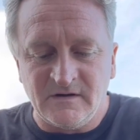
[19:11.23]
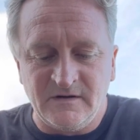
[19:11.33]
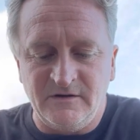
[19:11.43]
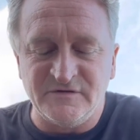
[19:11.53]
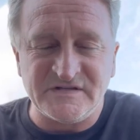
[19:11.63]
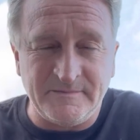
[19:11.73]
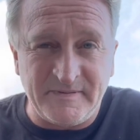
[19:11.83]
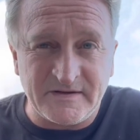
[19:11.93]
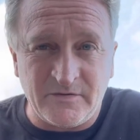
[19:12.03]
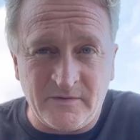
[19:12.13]
you see
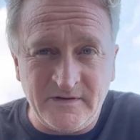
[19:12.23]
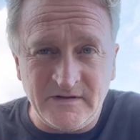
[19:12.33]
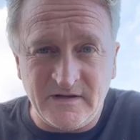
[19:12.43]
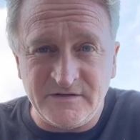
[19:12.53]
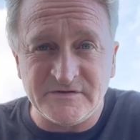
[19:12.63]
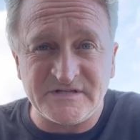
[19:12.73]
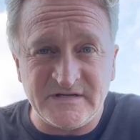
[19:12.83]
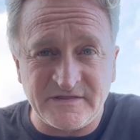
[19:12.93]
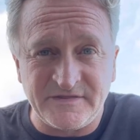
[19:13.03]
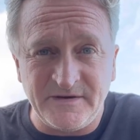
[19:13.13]
Bitcoin and you see
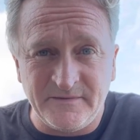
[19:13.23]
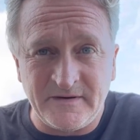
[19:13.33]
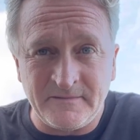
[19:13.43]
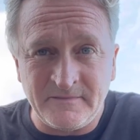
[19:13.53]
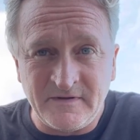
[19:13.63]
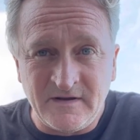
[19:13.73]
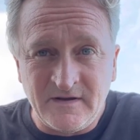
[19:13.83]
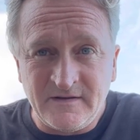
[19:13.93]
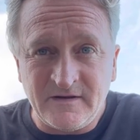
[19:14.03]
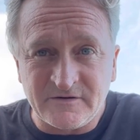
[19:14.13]
Ethereum
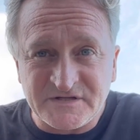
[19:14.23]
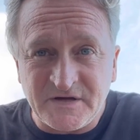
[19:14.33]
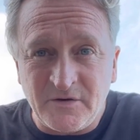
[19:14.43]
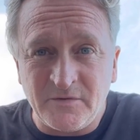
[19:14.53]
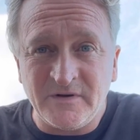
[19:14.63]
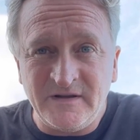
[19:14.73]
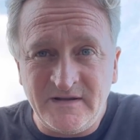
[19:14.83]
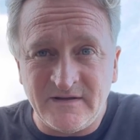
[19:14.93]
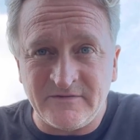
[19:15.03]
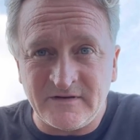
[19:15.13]
that are totally
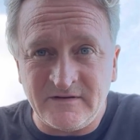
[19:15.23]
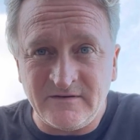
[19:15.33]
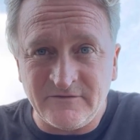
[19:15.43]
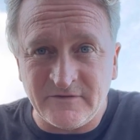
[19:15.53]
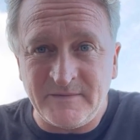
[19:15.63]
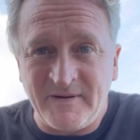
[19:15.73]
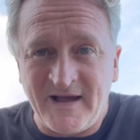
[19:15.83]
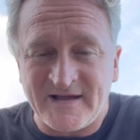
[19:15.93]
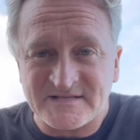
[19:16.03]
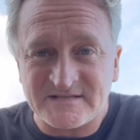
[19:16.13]
giving free
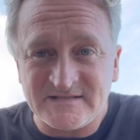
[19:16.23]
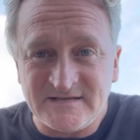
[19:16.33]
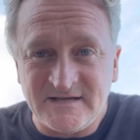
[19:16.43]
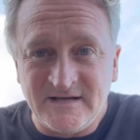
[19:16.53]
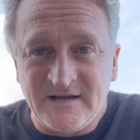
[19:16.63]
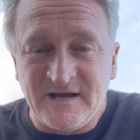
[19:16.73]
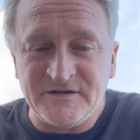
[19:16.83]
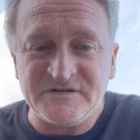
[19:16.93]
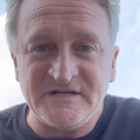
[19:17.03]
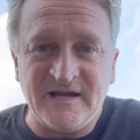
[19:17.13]
pass. And
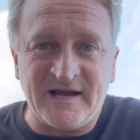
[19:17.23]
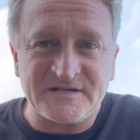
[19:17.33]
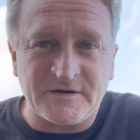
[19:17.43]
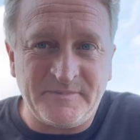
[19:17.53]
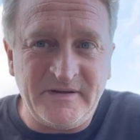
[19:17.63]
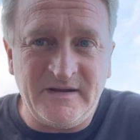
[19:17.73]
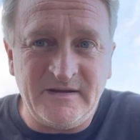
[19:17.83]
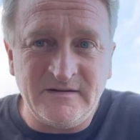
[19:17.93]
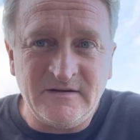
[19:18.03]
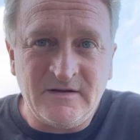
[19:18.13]
you see
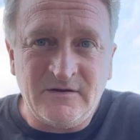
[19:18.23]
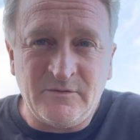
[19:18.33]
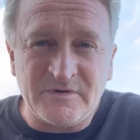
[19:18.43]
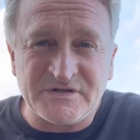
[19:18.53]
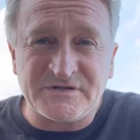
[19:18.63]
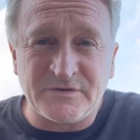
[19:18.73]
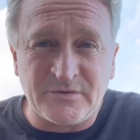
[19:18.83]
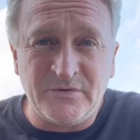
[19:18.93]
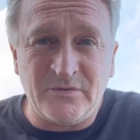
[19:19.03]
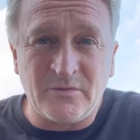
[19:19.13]
XRP, which
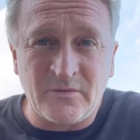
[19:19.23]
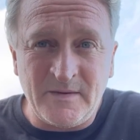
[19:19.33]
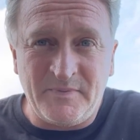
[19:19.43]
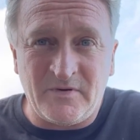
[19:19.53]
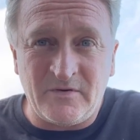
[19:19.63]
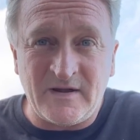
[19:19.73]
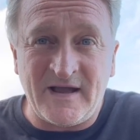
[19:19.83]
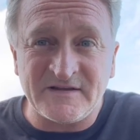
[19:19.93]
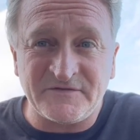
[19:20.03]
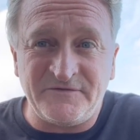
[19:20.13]
through Ripple
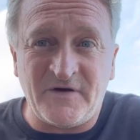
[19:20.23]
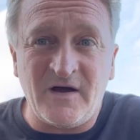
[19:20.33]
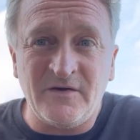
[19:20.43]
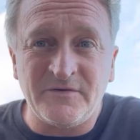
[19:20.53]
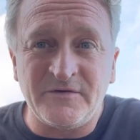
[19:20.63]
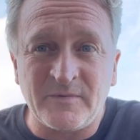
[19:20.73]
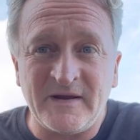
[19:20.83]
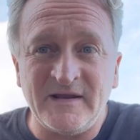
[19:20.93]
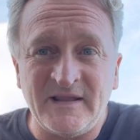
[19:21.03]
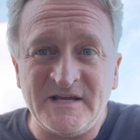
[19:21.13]
has followed the
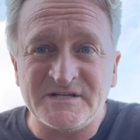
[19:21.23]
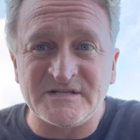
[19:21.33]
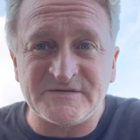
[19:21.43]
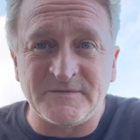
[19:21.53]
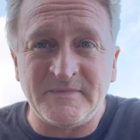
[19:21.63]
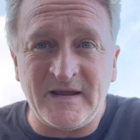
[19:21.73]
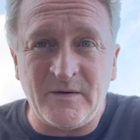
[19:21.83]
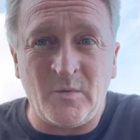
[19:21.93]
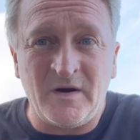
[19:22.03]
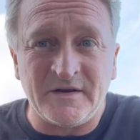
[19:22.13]
regulations from day
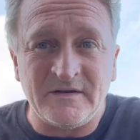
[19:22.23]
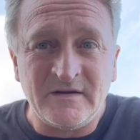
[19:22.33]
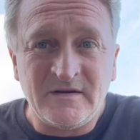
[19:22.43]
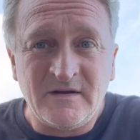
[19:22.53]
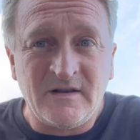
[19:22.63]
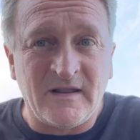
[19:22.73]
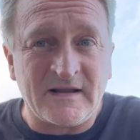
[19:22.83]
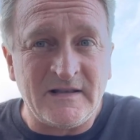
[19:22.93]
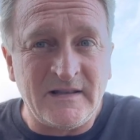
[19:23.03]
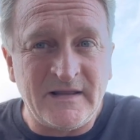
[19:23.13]
one, like
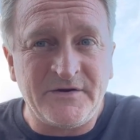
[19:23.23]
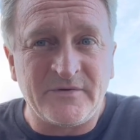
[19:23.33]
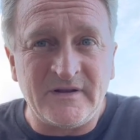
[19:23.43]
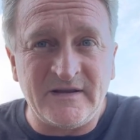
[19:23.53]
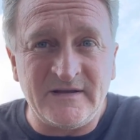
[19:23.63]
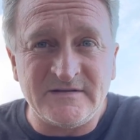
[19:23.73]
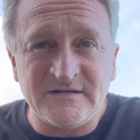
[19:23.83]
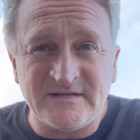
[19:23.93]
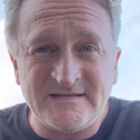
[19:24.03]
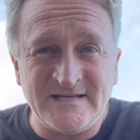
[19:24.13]
literally to
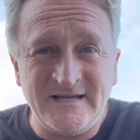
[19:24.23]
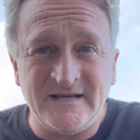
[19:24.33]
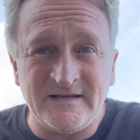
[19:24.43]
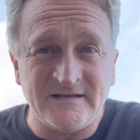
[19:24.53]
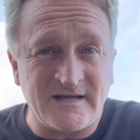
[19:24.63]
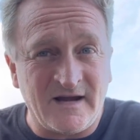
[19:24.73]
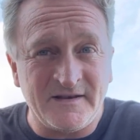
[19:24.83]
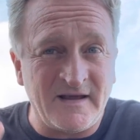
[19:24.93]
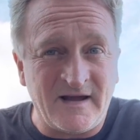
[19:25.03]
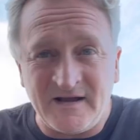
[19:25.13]
the T, dotting
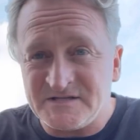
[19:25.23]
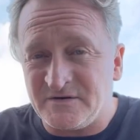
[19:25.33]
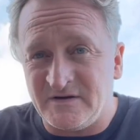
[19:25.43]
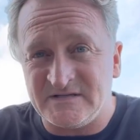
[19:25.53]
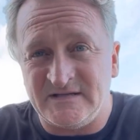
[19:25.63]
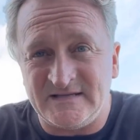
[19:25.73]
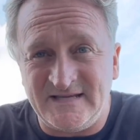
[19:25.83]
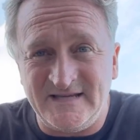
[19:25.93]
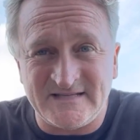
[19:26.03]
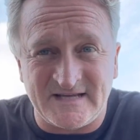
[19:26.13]
the I's, crossing the
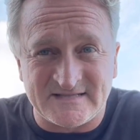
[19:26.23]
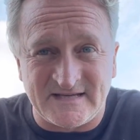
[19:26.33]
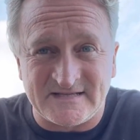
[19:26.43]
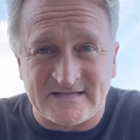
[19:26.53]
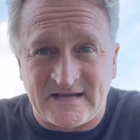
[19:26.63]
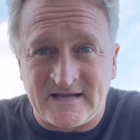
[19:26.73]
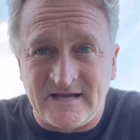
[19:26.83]
T's, as they say.